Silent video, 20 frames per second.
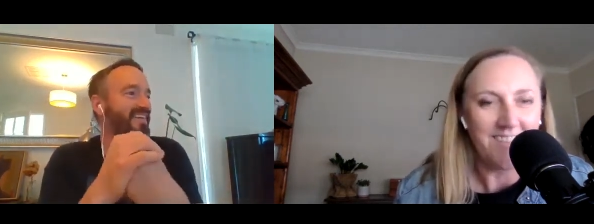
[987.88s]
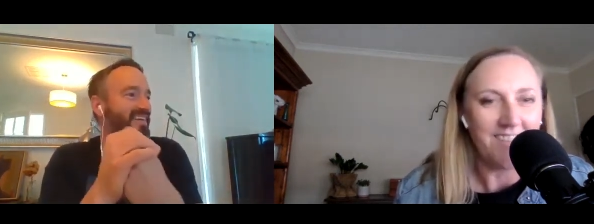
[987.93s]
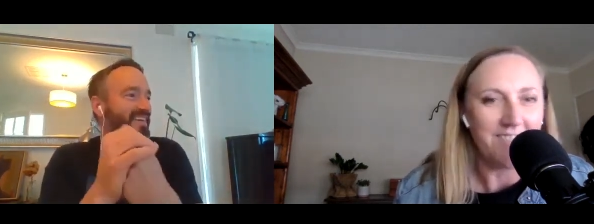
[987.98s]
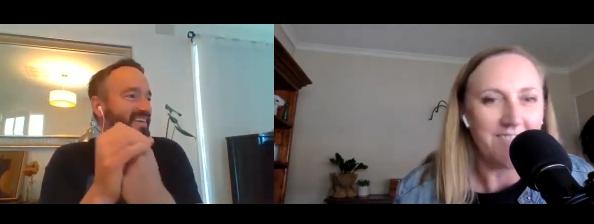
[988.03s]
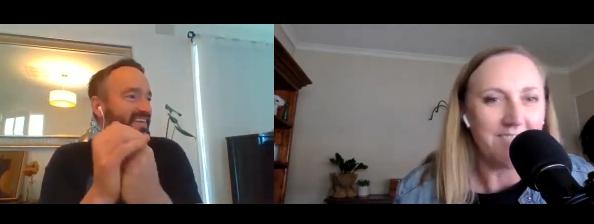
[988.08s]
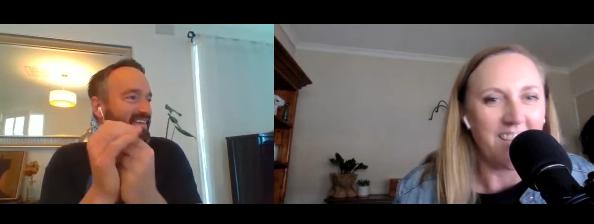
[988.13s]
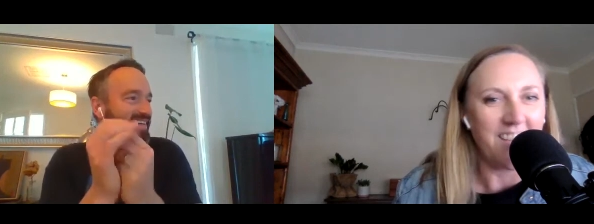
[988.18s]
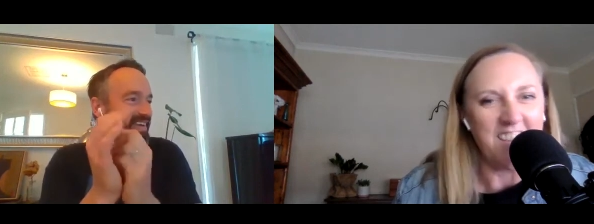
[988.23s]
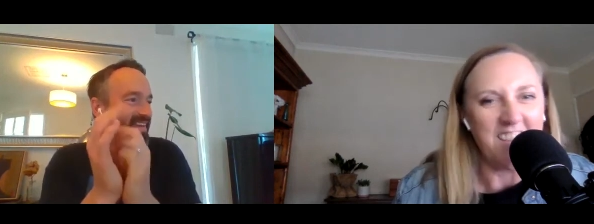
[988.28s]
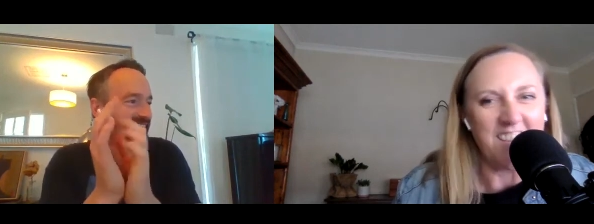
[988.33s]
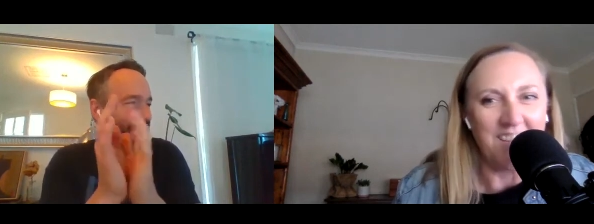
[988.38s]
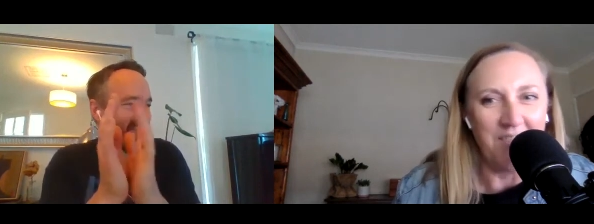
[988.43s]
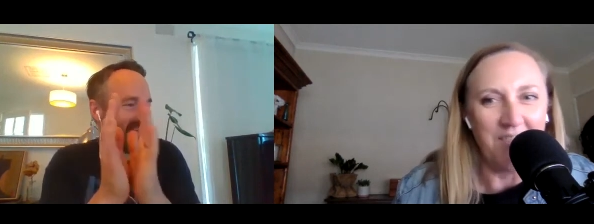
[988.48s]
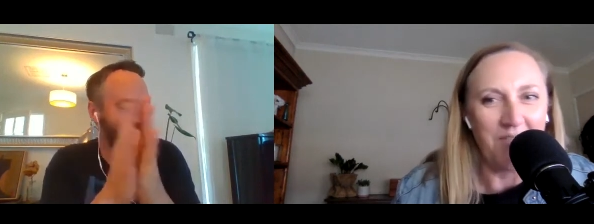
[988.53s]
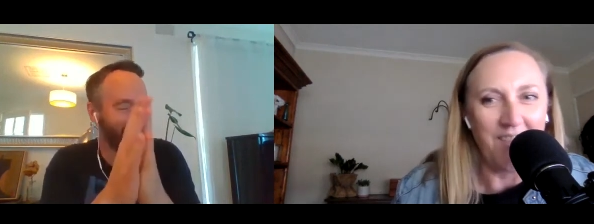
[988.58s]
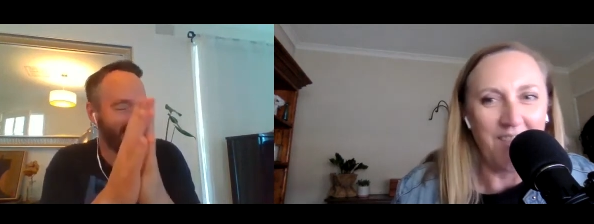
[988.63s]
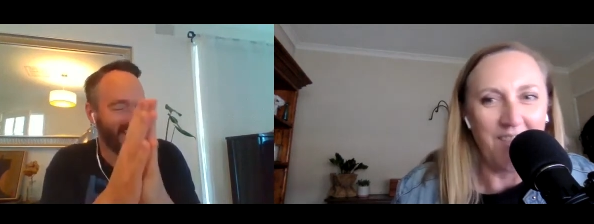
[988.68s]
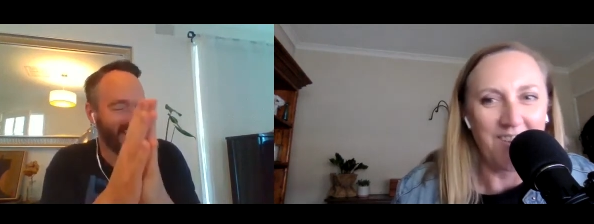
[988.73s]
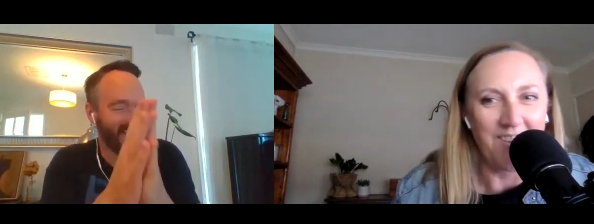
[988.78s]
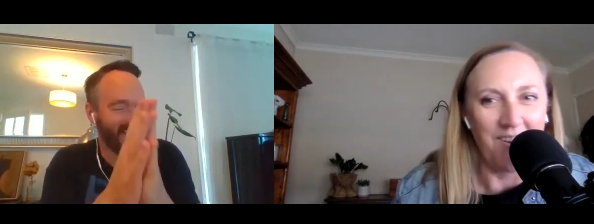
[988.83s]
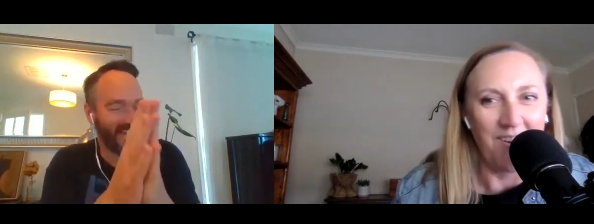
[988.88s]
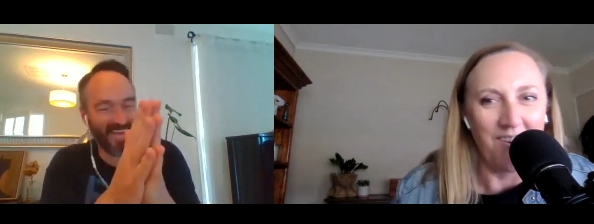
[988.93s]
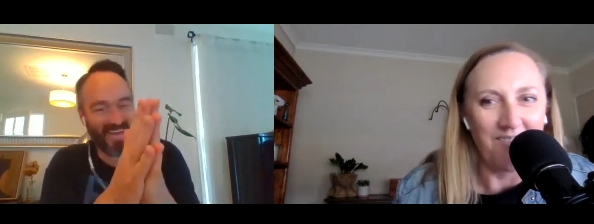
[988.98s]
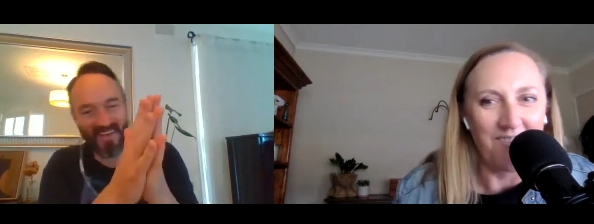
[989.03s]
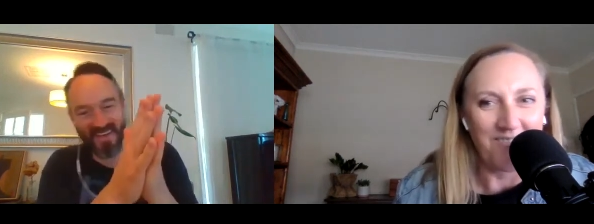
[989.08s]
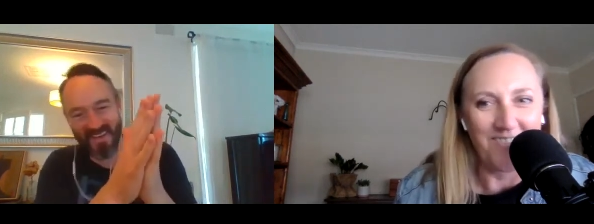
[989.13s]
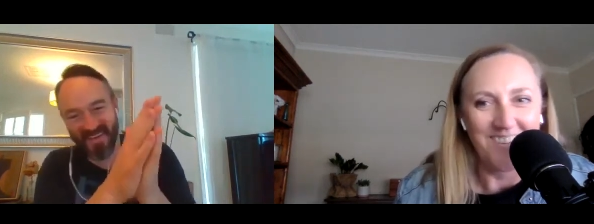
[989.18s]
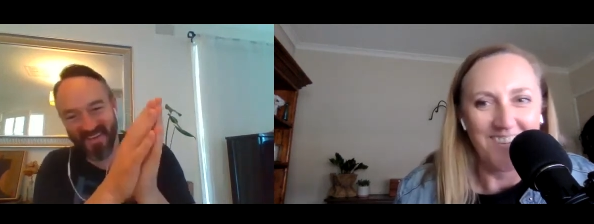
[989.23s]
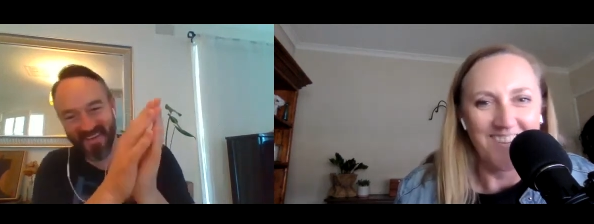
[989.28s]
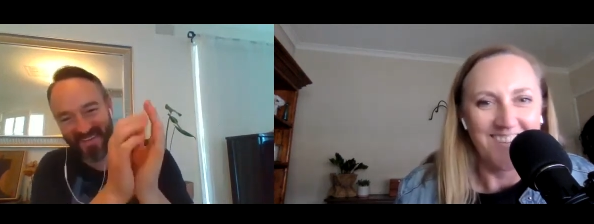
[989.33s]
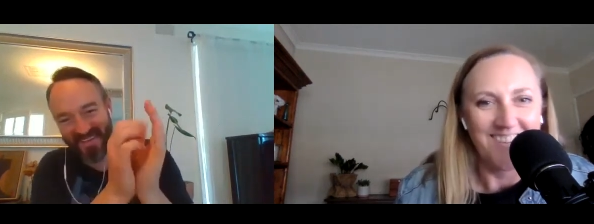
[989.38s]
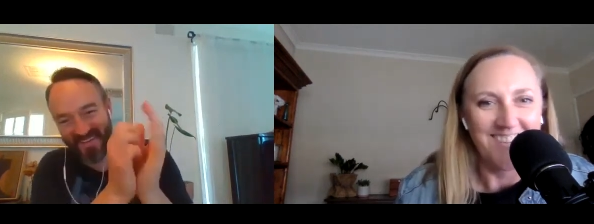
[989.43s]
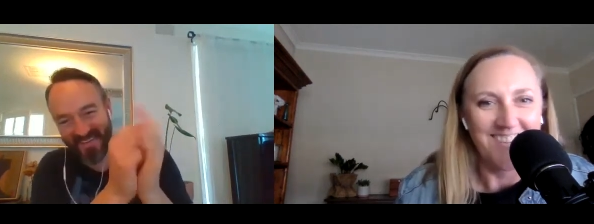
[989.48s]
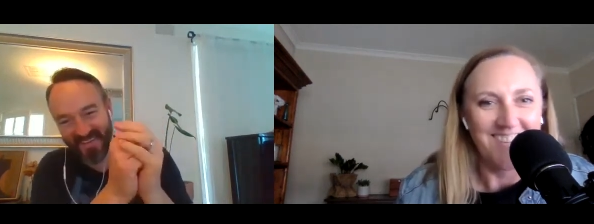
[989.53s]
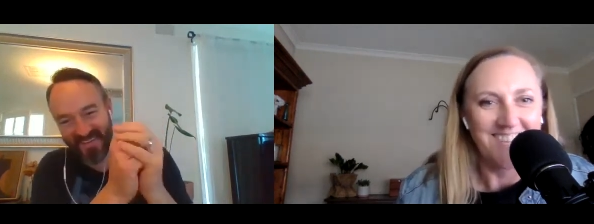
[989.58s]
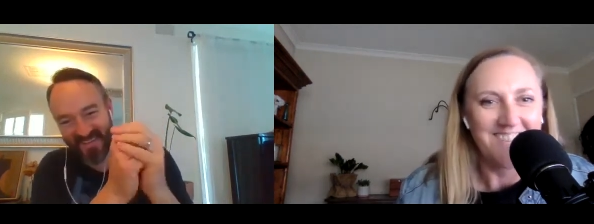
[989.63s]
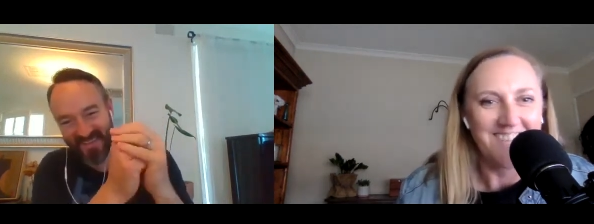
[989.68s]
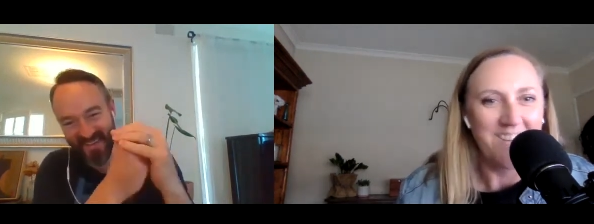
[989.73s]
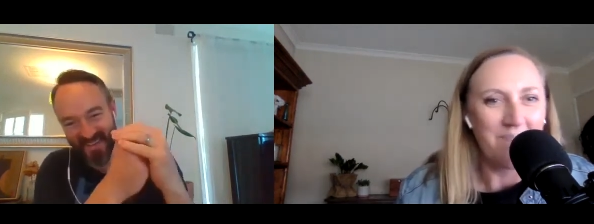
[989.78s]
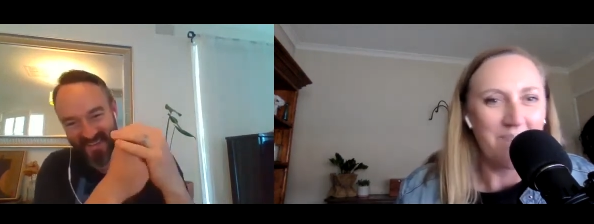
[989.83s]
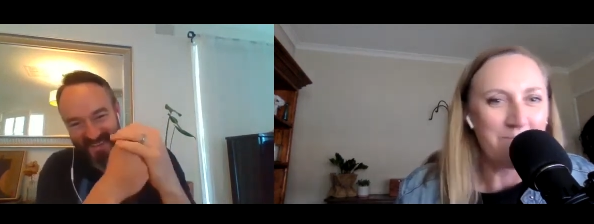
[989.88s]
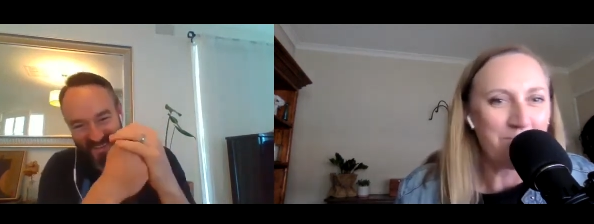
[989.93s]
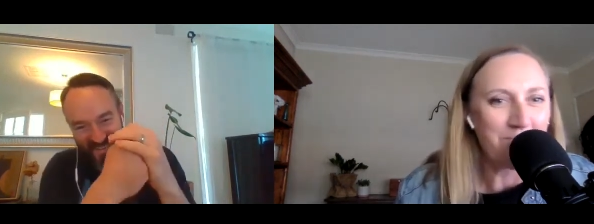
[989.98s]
Speaker 1: that, that you can think of no